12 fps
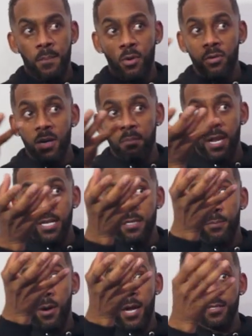Building up the
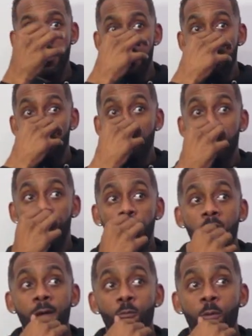enterprise to the
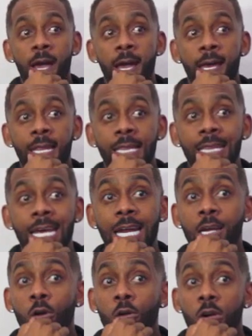point where
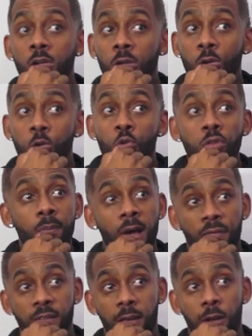they no longer are called the
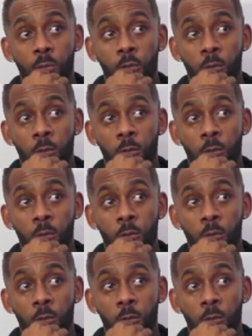mafia no